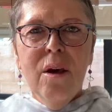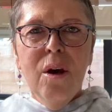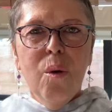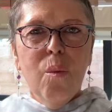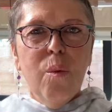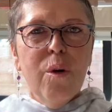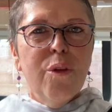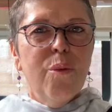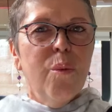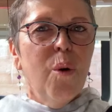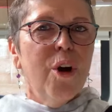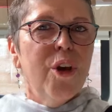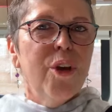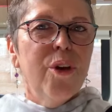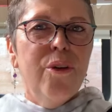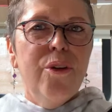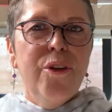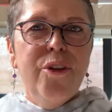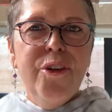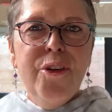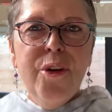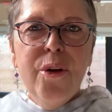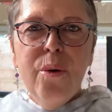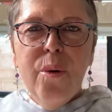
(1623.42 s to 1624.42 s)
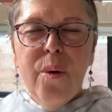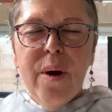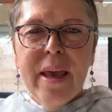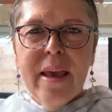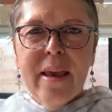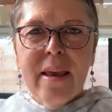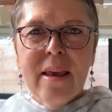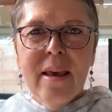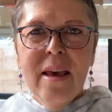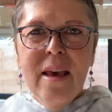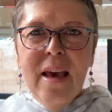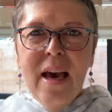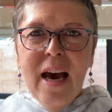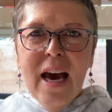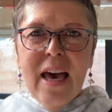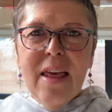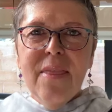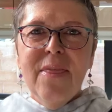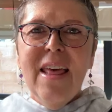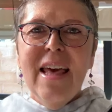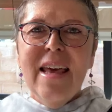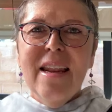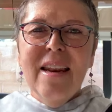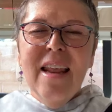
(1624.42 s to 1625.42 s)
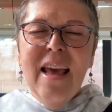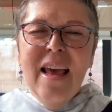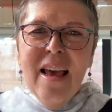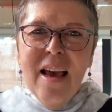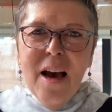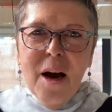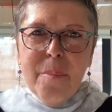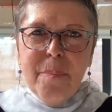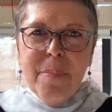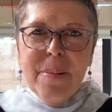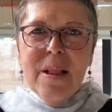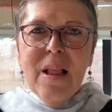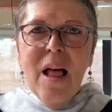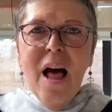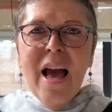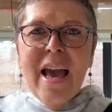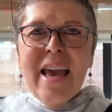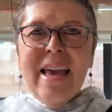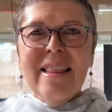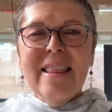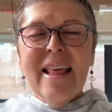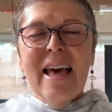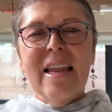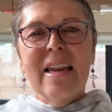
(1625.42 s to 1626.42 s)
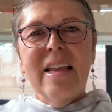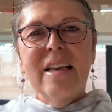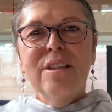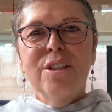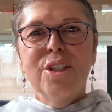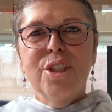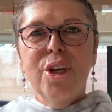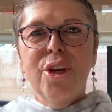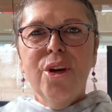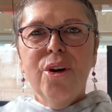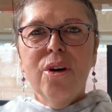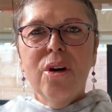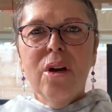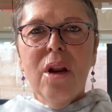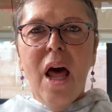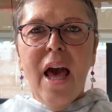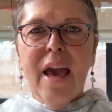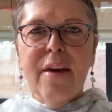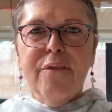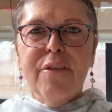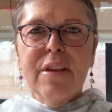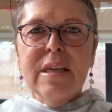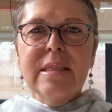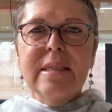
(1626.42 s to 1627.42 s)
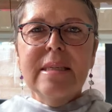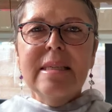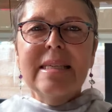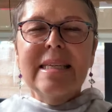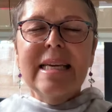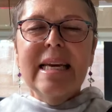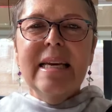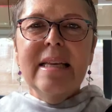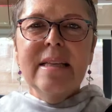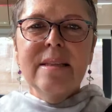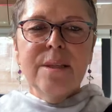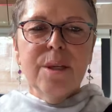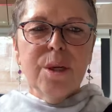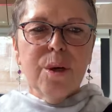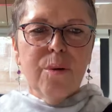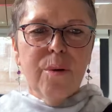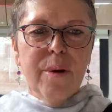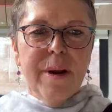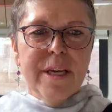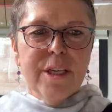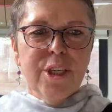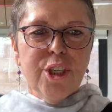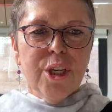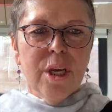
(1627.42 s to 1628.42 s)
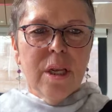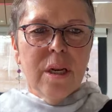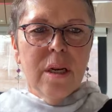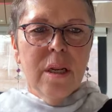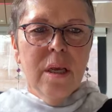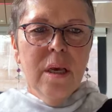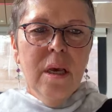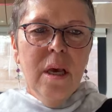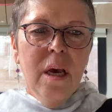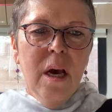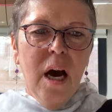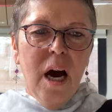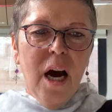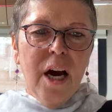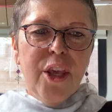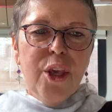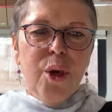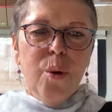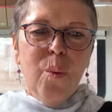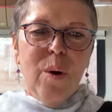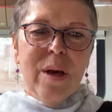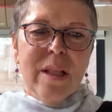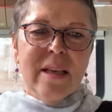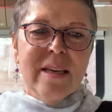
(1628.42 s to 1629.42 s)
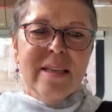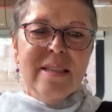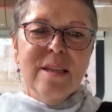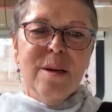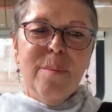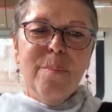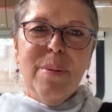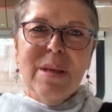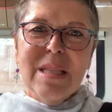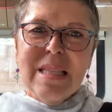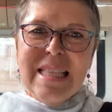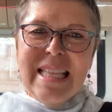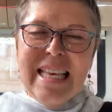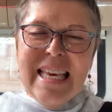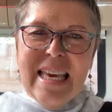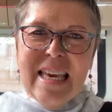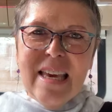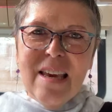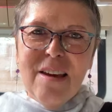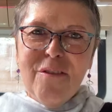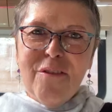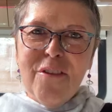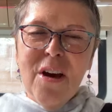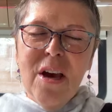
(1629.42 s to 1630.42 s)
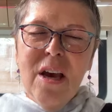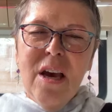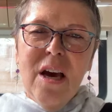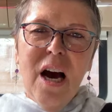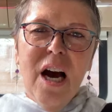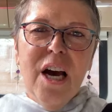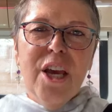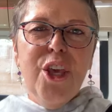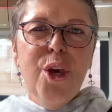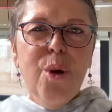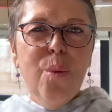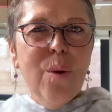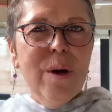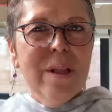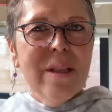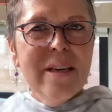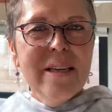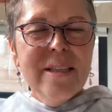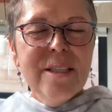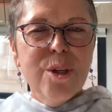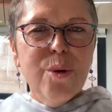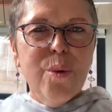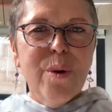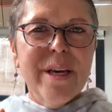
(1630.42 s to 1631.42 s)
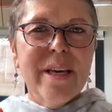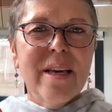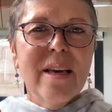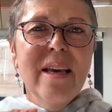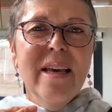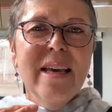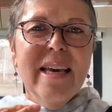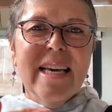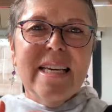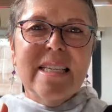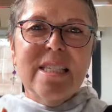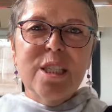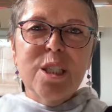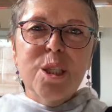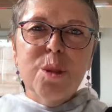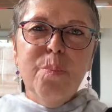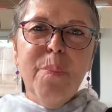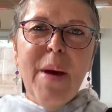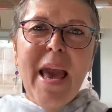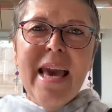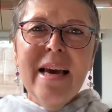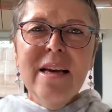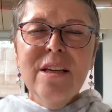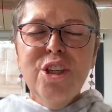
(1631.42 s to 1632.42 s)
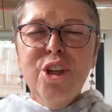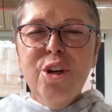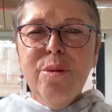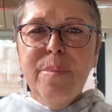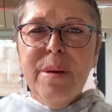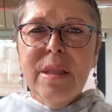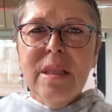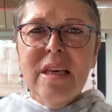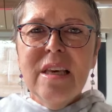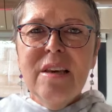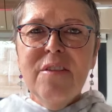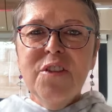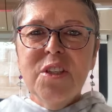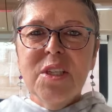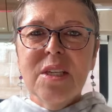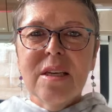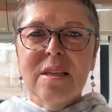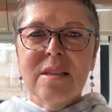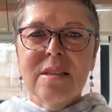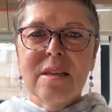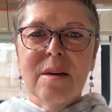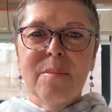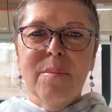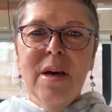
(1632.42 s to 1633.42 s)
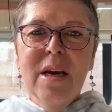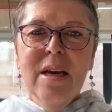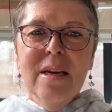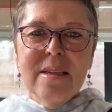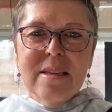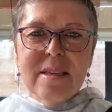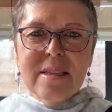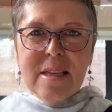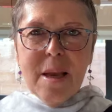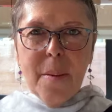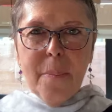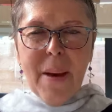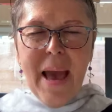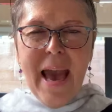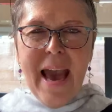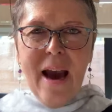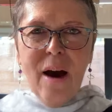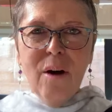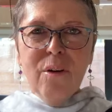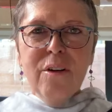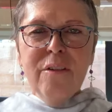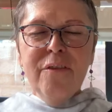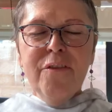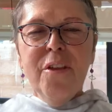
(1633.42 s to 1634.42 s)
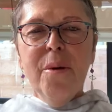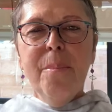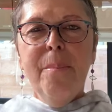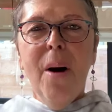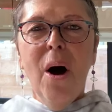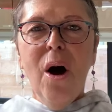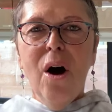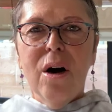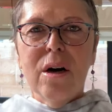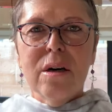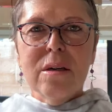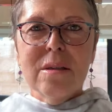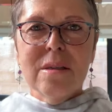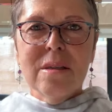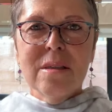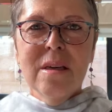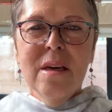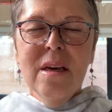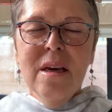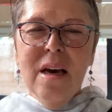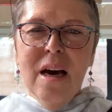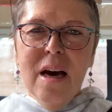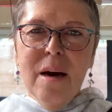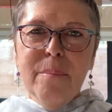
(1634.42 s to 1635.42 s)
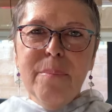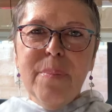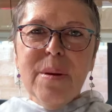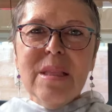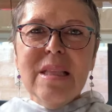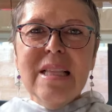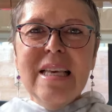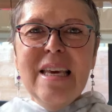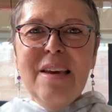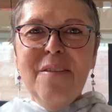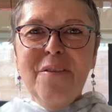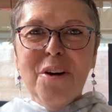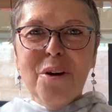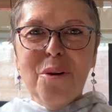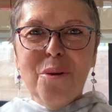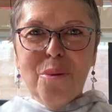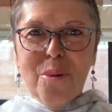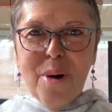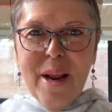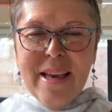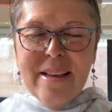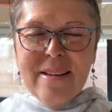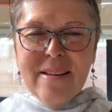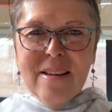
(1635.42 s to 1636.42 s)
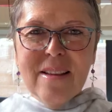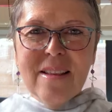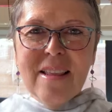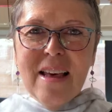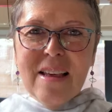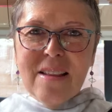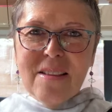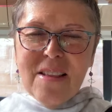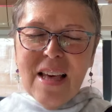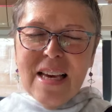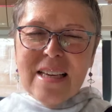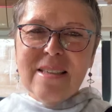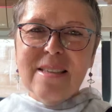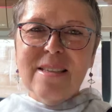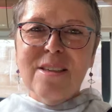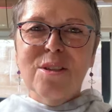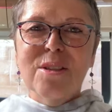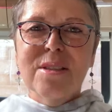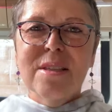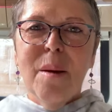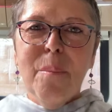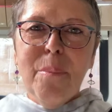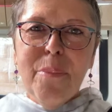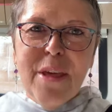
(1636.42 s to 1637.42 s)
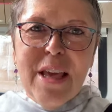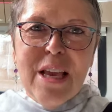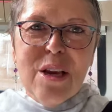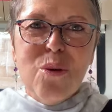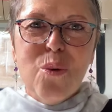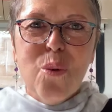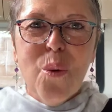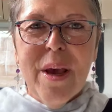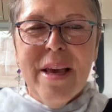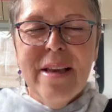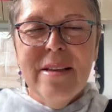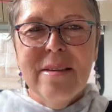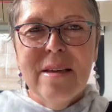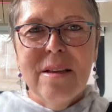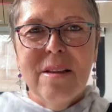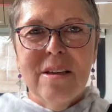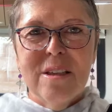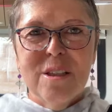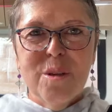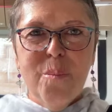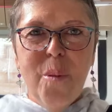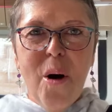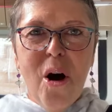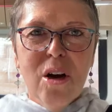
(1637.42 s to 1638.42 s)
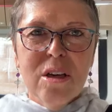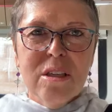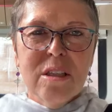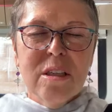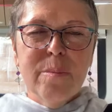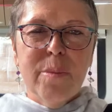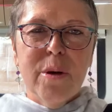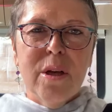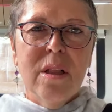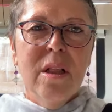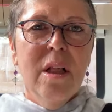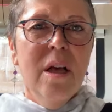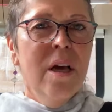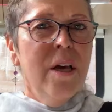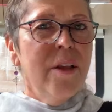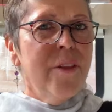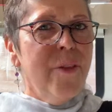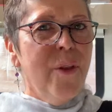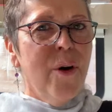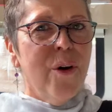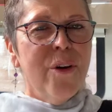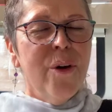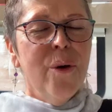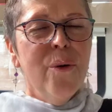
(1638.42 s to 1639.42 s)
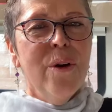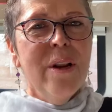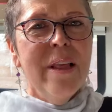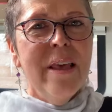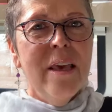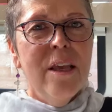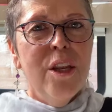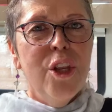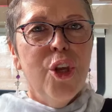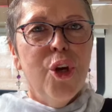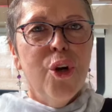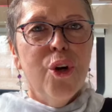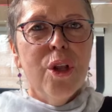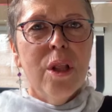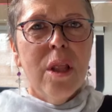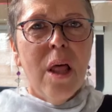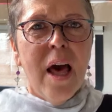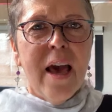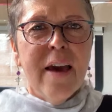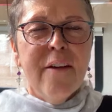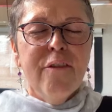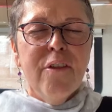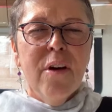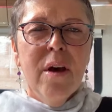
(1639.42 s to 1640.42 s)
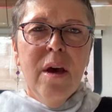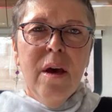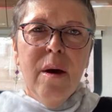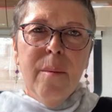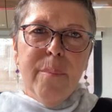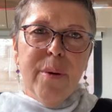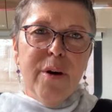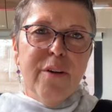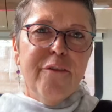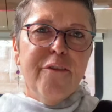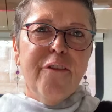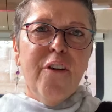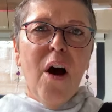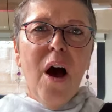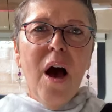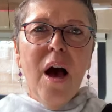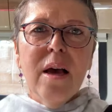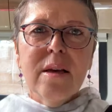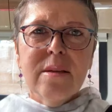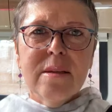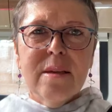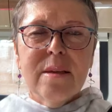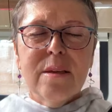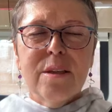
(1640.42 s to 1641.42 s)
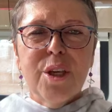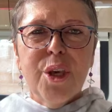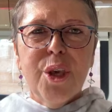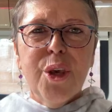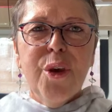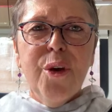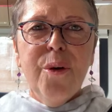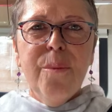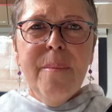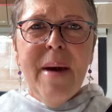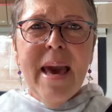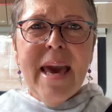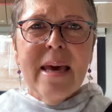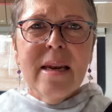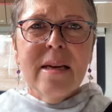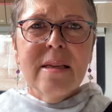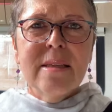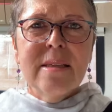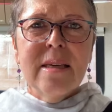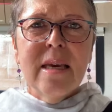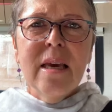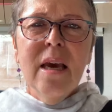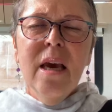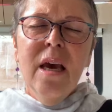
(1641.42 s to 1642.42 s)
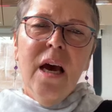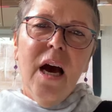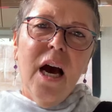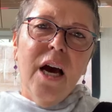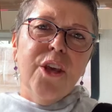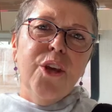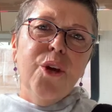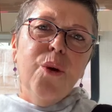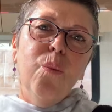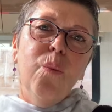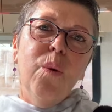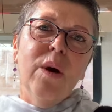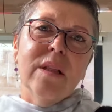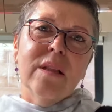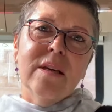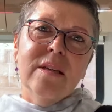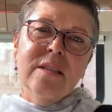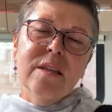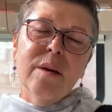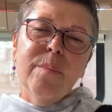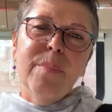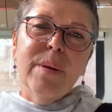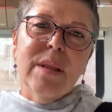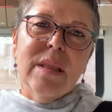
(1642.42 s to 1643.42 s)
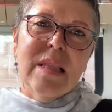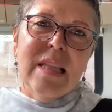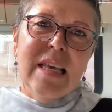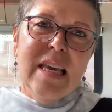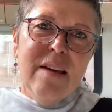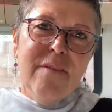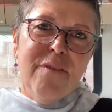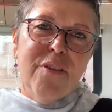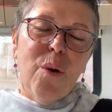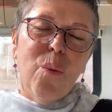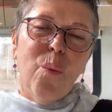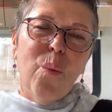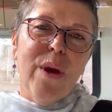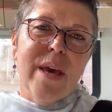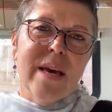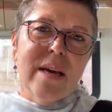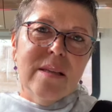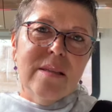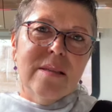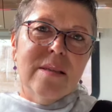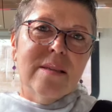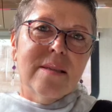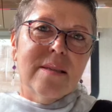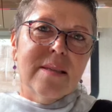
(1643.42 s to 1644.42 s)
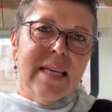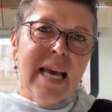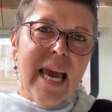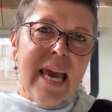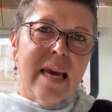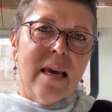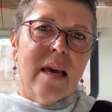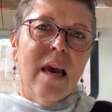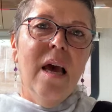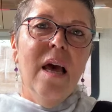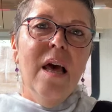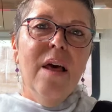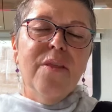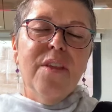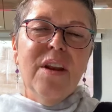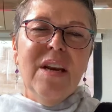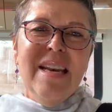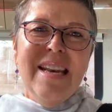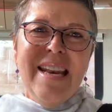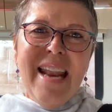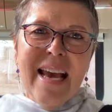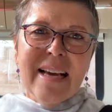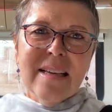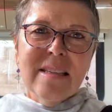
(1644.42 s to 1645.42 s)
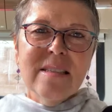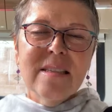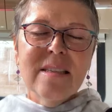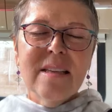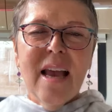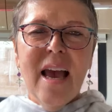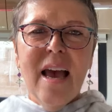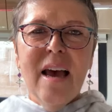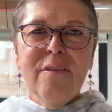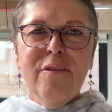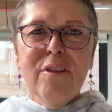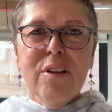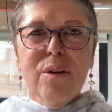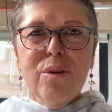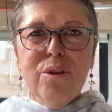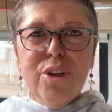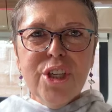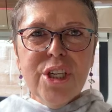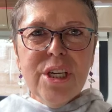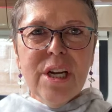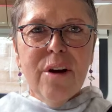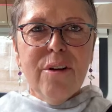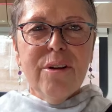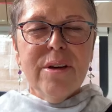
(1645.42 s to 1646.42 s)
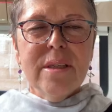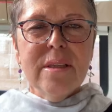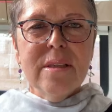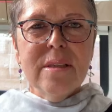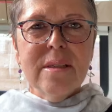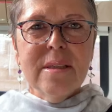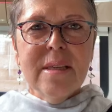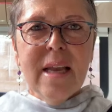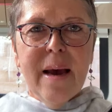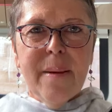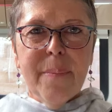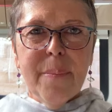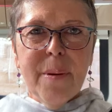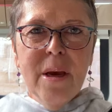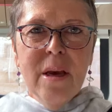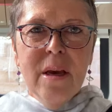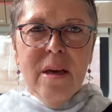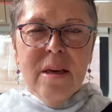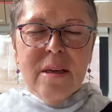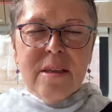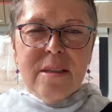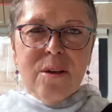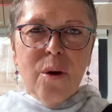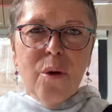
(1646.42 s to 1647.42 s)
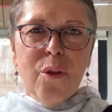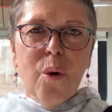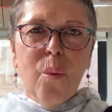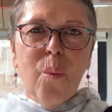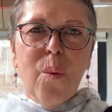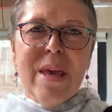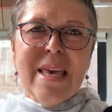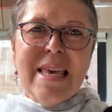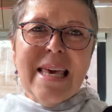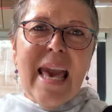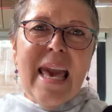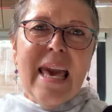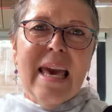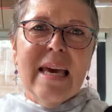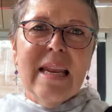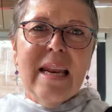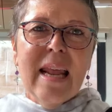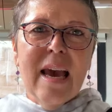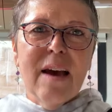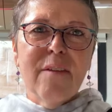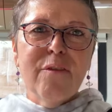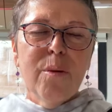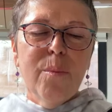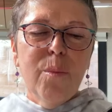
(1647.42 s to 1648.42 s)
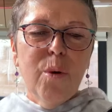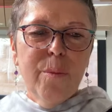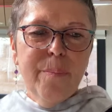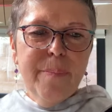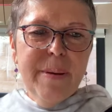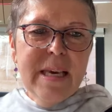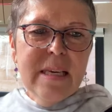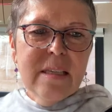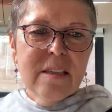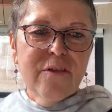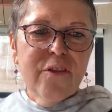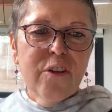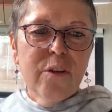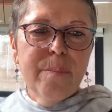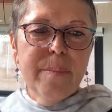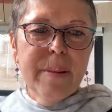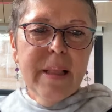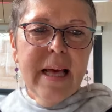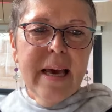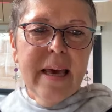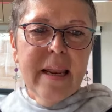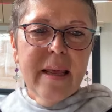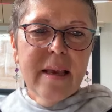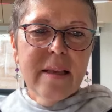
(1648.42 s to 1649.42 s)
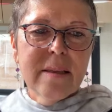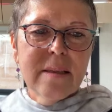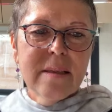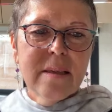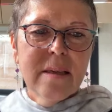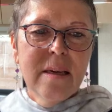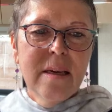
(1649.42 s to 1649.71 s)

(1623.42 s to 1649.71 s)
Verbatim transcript: with what you're doing and then applying that into your life? This is integration. Are you willing to believe? Are you willing to expand your belief system, step out of the box and believe a great that there's something greater that's possible, not only in your life, but for us as humanity? Are you willing to believe that we can take the next evolutionary step so that we can have a more peaceful planet.